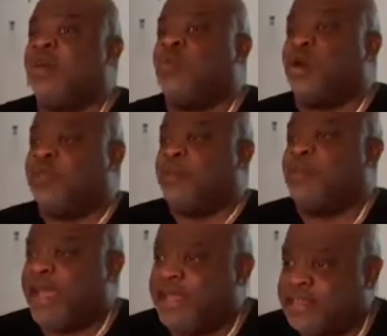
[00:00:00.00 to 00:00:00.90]
One of the
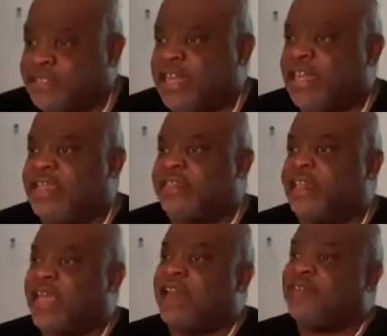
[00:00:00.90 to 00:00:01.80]
mainstays in
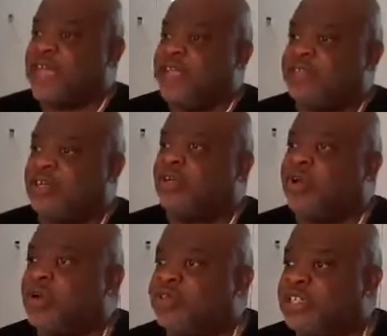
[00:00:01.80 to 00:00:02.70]
a lot of Cajun and
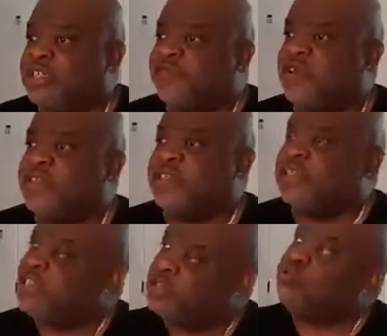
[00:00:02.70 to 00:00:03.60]
Creole dishes, for
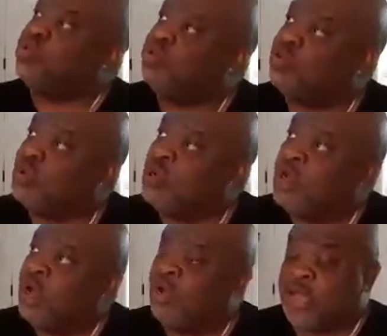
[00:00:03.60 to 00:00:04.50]
instance, is a roux.
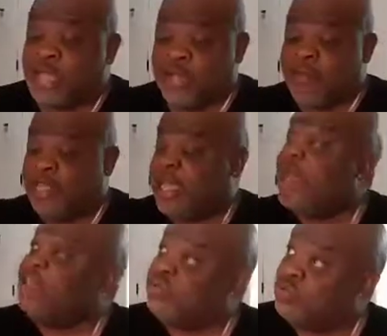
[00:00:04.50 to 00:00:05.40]
Okay, you have a
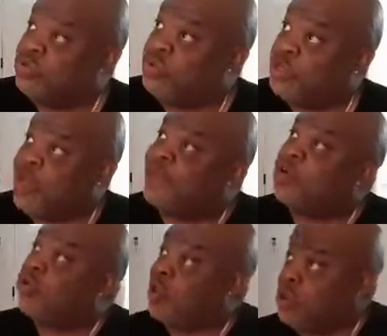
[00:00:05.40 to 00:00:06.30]
Cajun roux and you have a
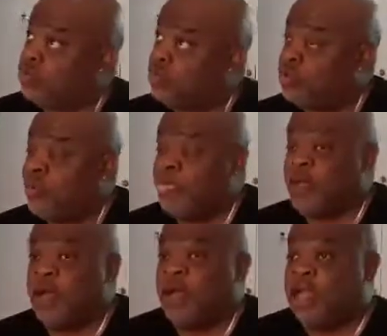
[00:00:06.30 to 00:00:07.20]
Creole
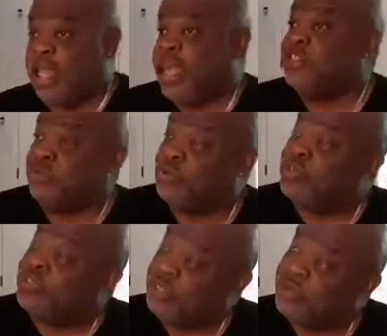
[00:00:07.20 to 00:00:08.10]
roux. A Cajun
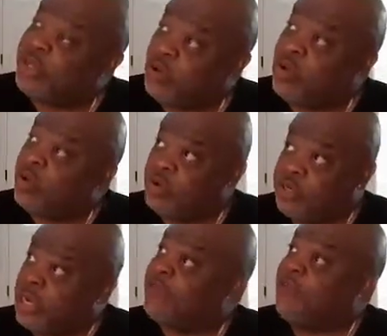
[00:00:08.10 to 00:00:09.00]
roux is generally oil or
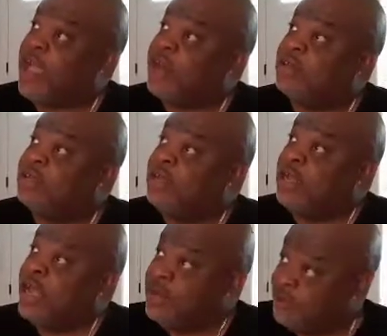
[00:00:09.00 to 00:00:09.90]
duck fat
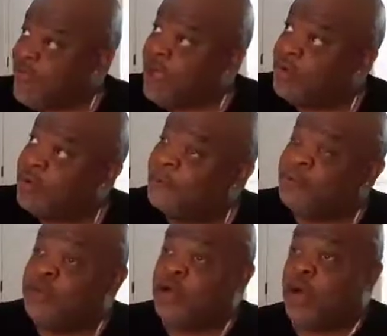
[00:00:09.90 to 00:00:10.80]
and flour.
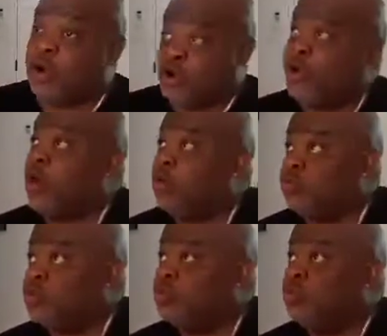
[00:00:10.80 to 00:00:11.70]
A Creole
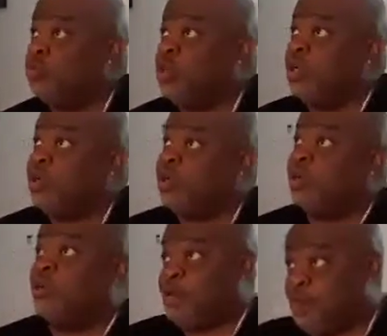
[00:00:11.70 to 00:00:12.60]
roux is
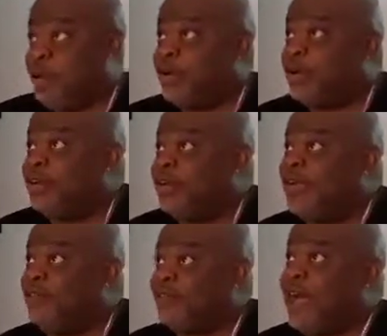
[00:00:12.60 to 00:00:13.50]
going to be butter
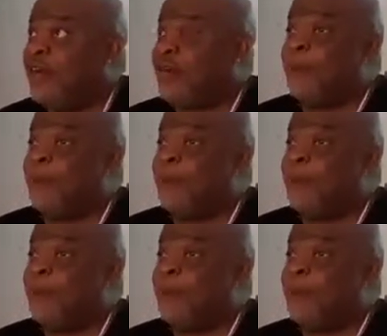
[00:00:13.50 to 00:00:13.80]
and flour.